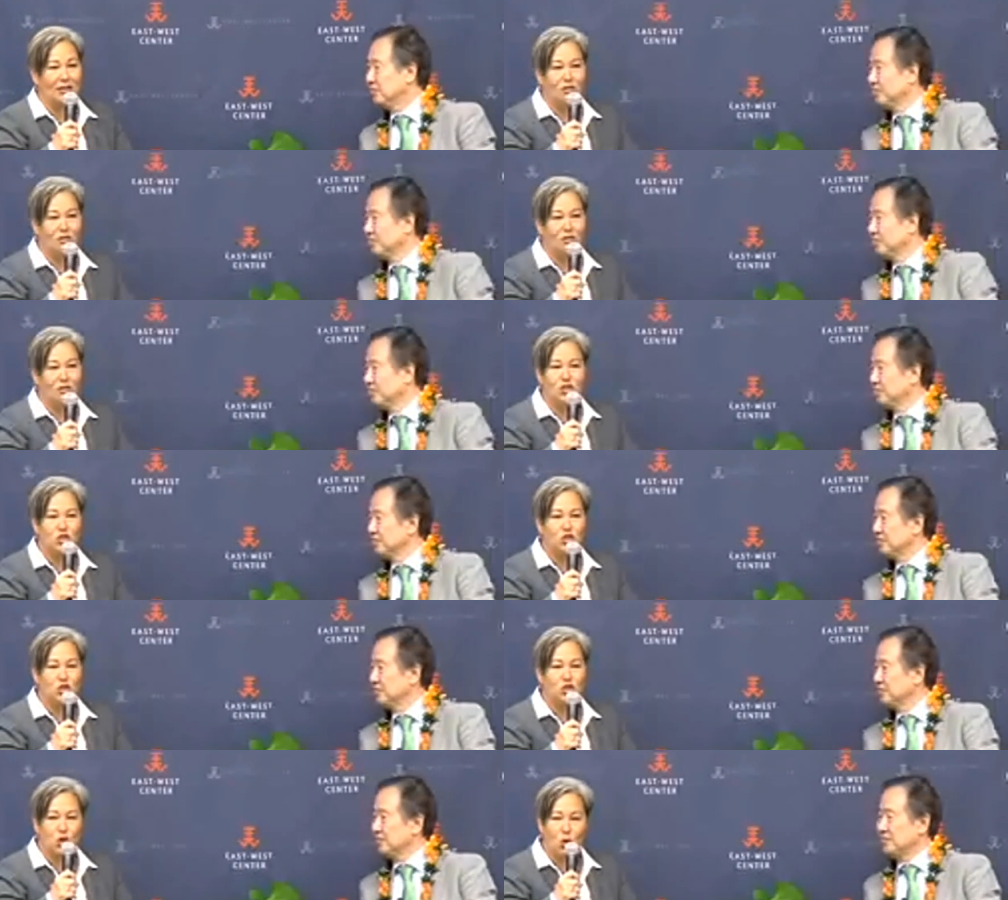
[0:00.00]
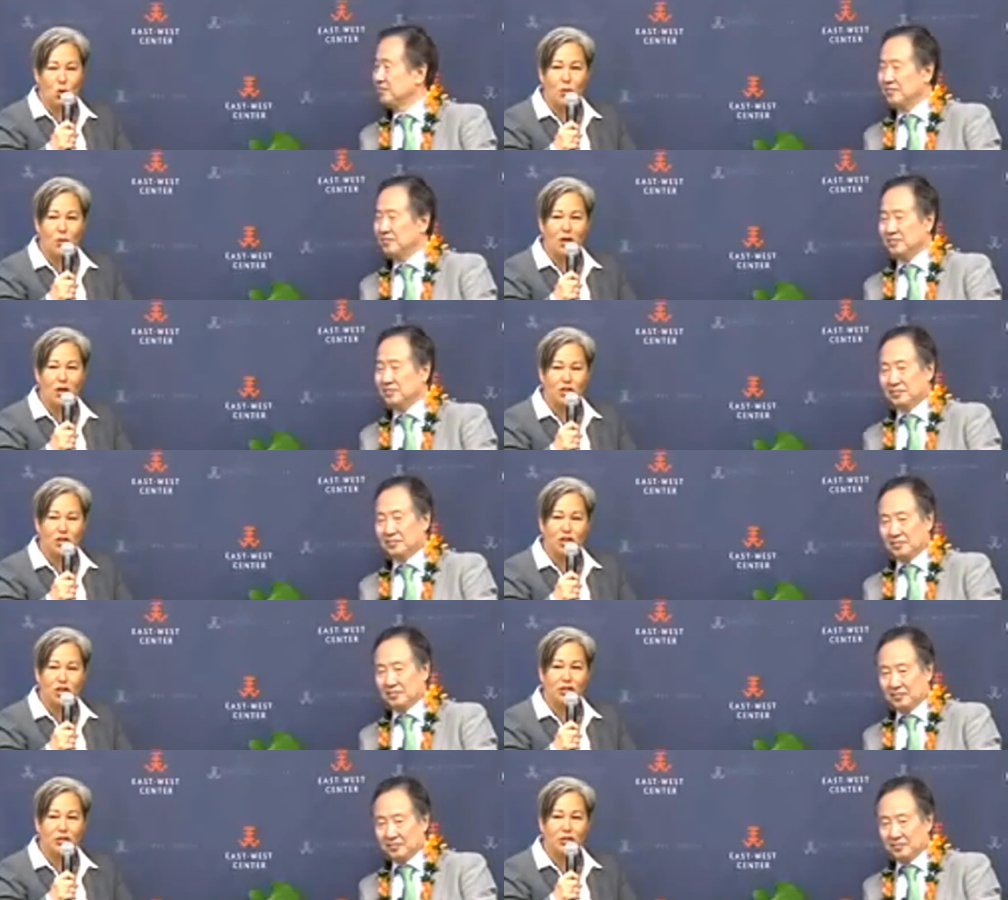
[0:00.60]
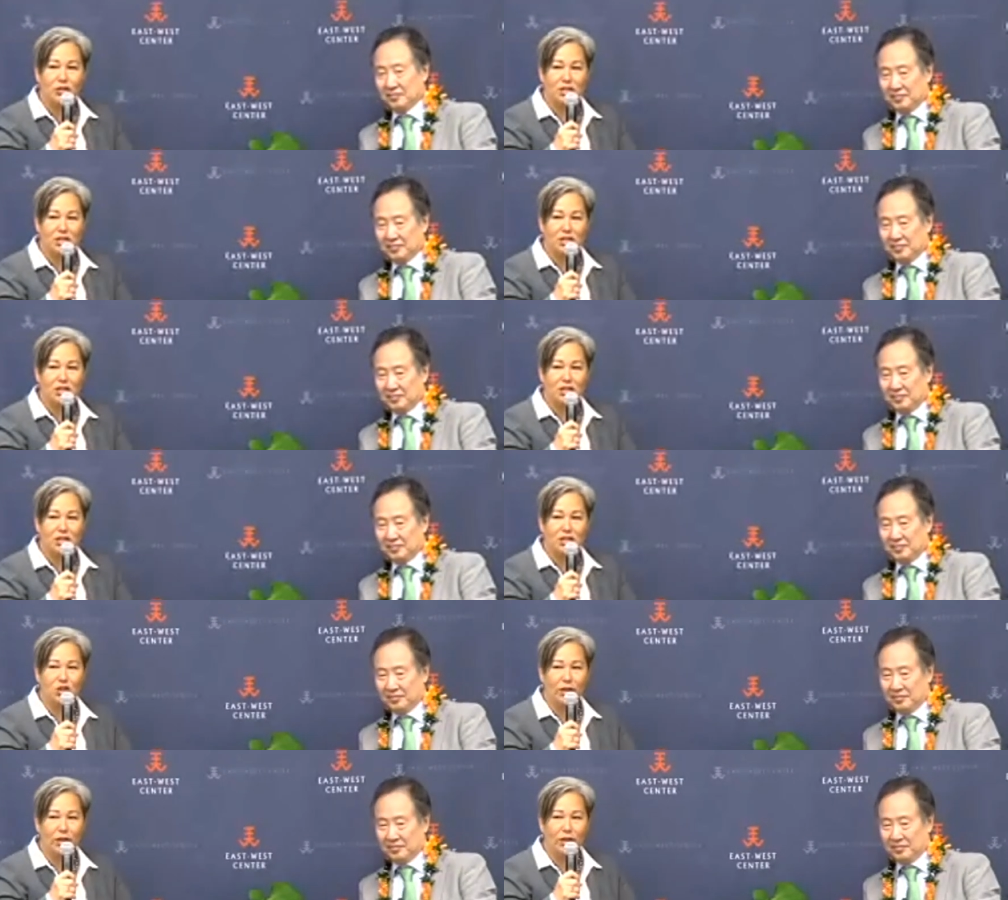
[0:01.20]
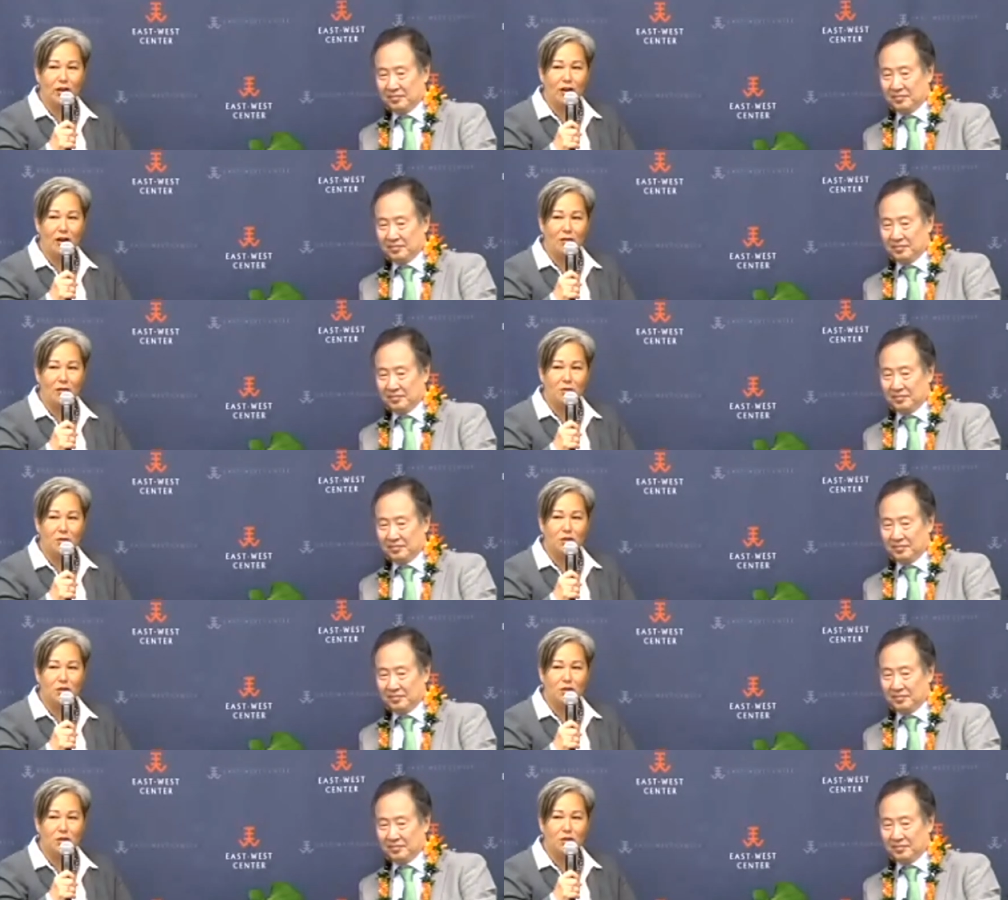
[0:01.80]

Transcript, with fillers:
Speaker 1: There's so much, like you said, going on,